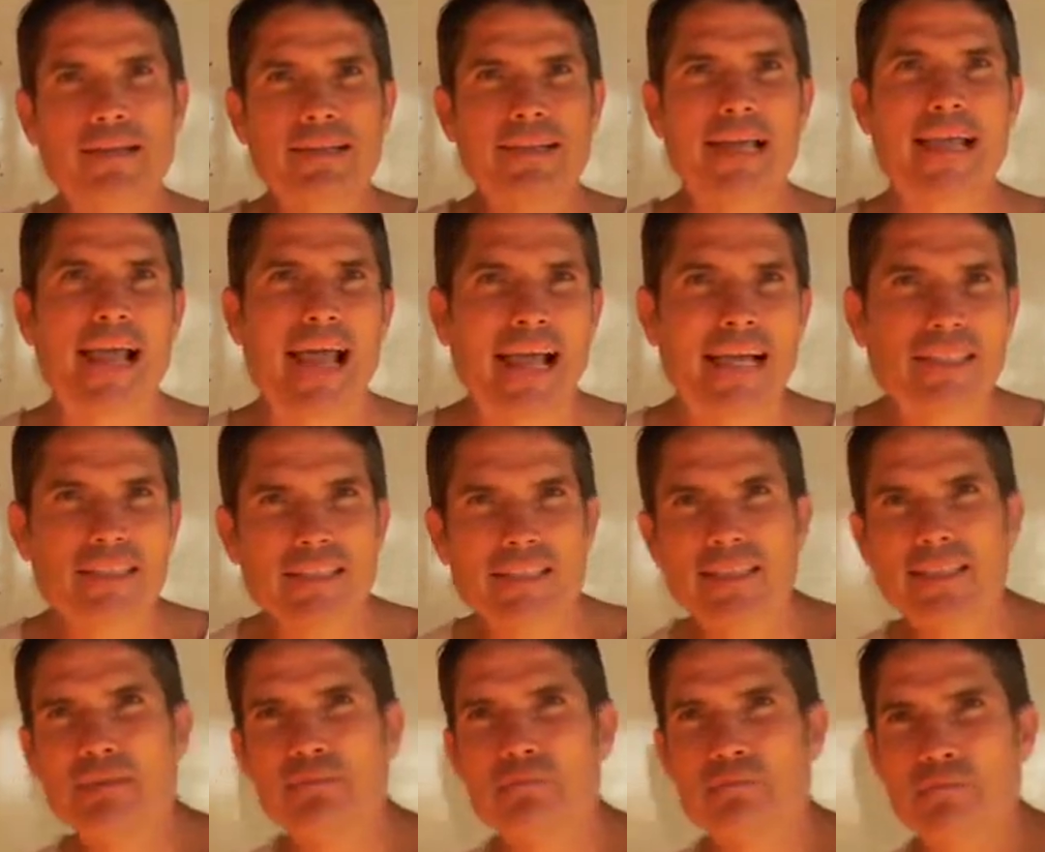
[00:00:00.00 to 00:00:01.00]
They
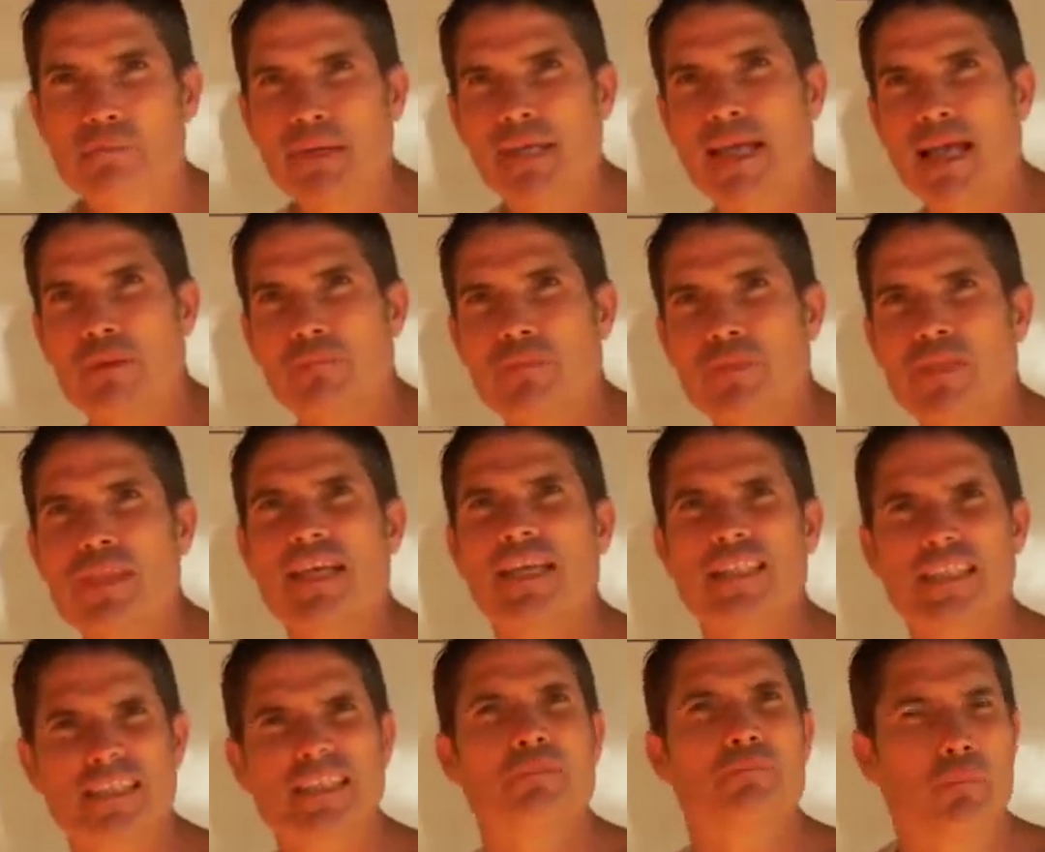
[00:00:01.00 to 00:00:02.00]
actually become
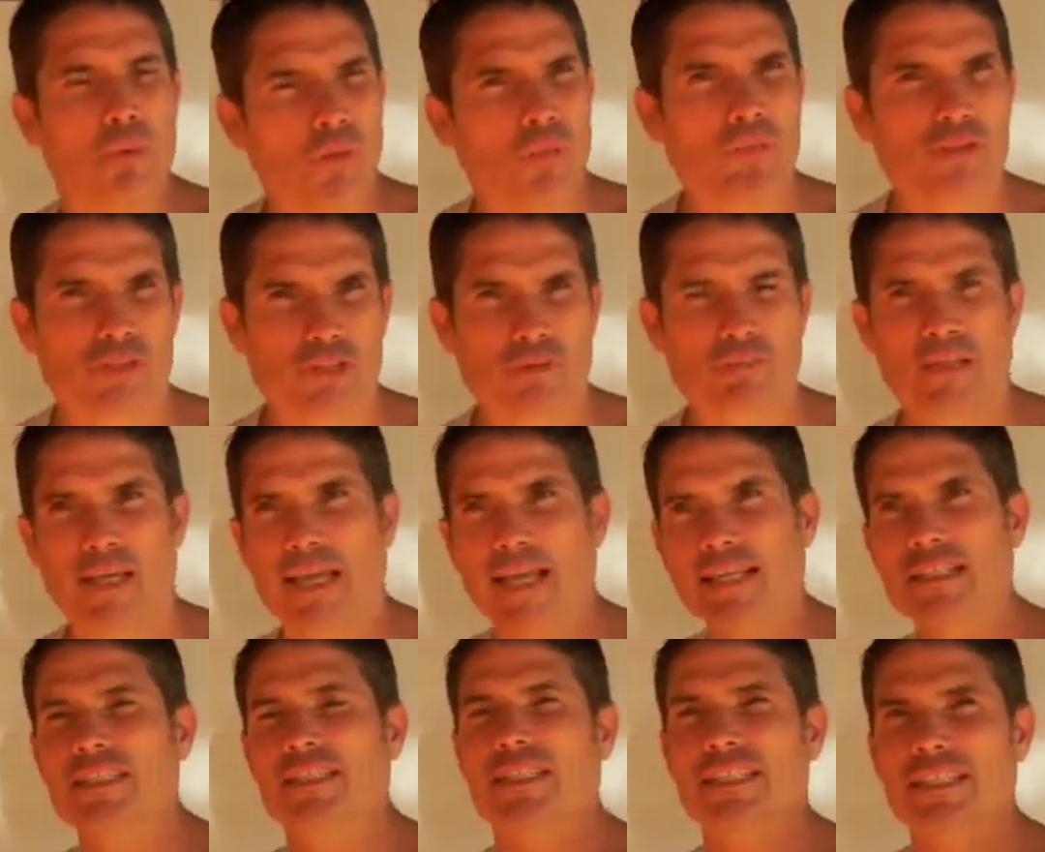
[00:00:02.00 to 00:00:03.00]
things that are bothersome. They
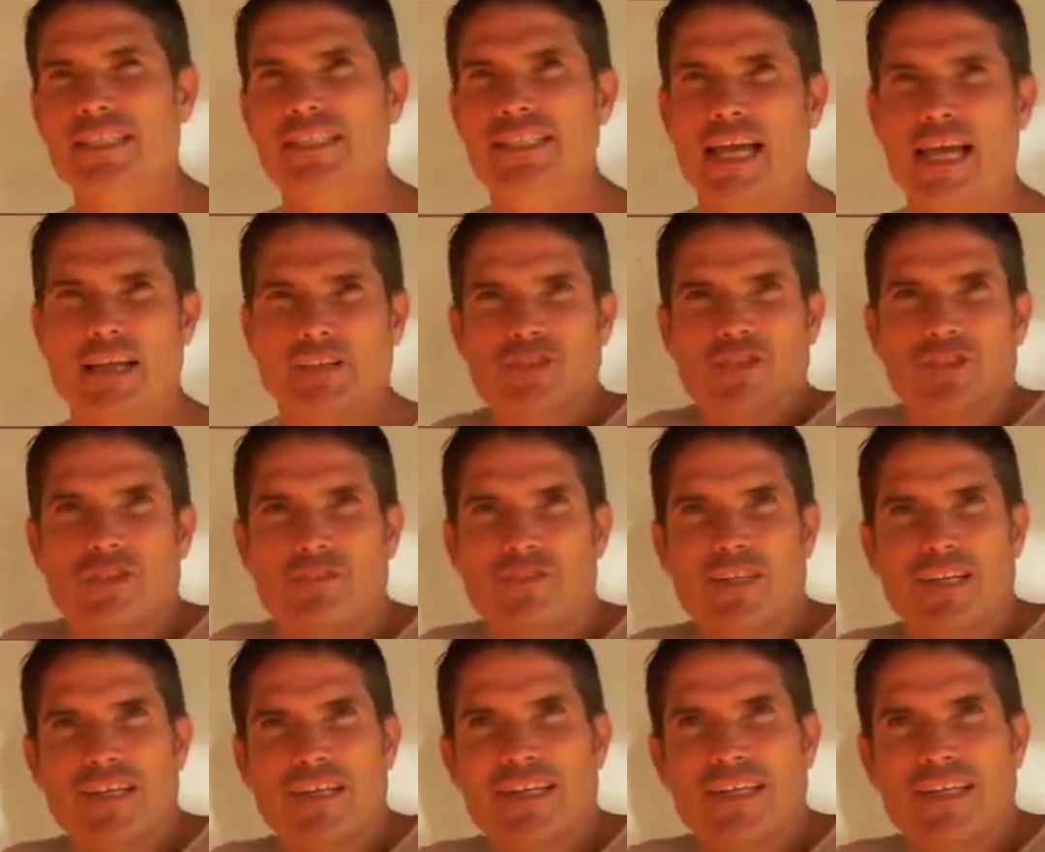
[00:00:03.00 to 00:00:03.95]
actually start sort of